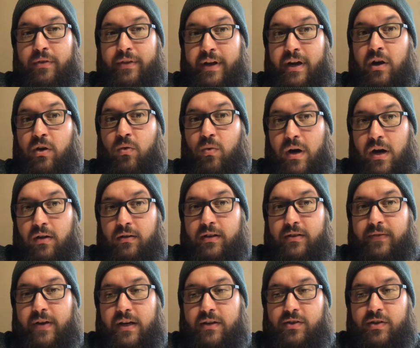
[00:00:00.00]
their wireless
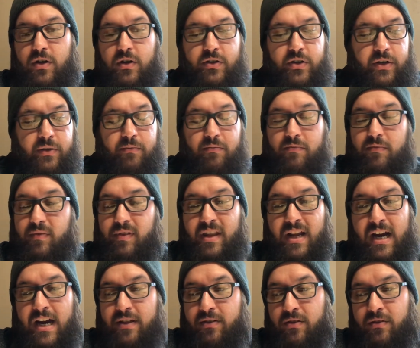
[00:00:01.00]
fast charging.
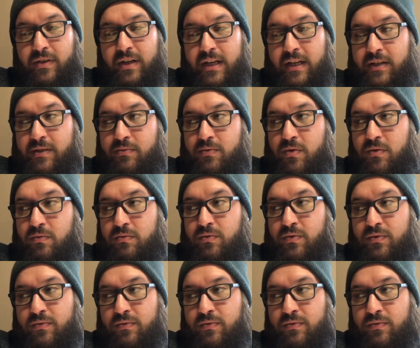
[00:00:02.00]
Neither of these will